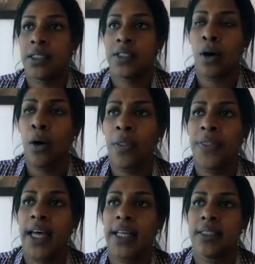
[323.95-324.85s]
So all
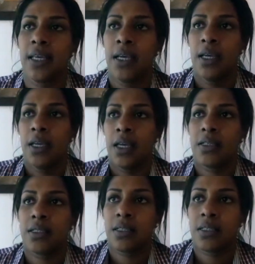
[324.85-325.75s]
that
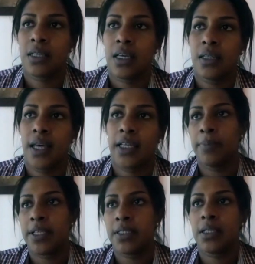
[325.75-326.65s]
is to say that
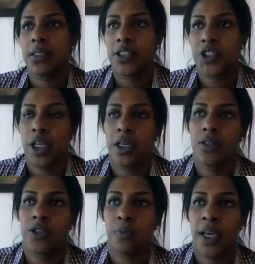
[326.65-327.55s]
basically
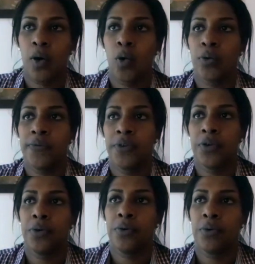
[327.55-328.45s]
changed my whole
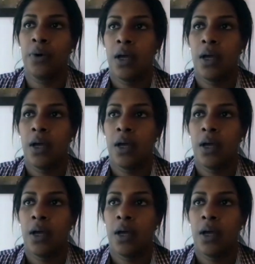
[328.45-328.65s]
view